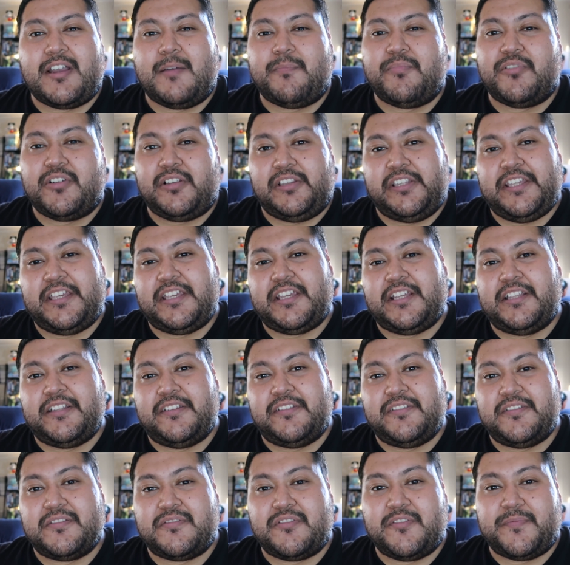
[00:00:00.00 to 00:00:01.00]
I'll put a link in
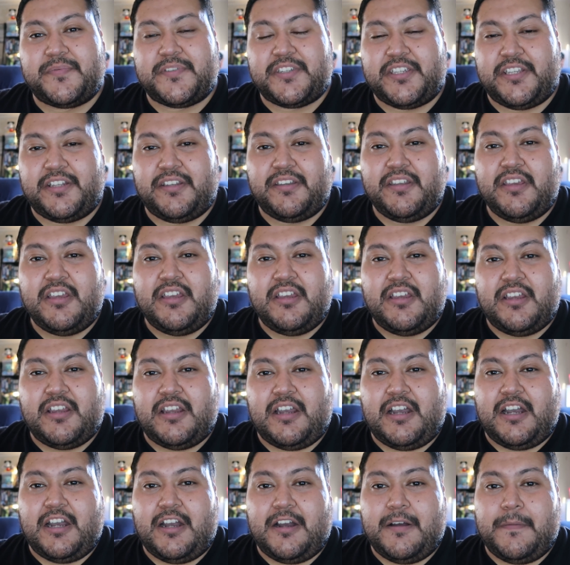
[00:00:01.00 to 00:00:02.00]
the description
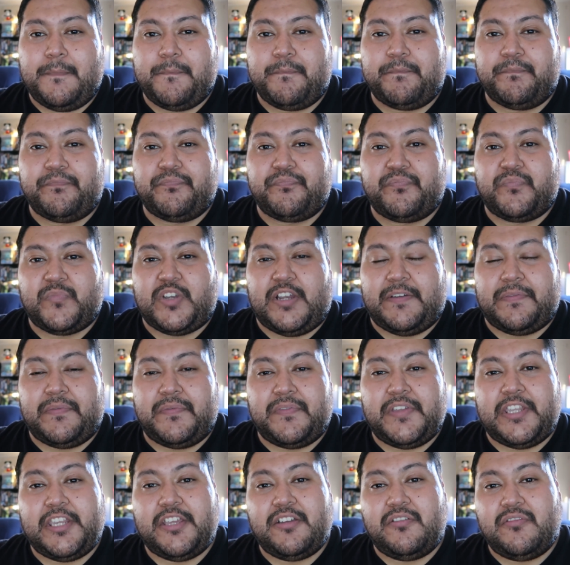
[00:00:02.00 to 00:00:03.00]
of the
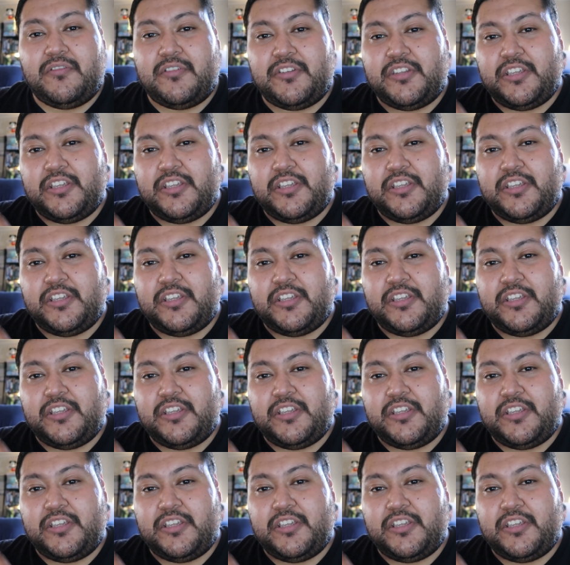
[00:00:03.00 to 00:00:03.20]
video.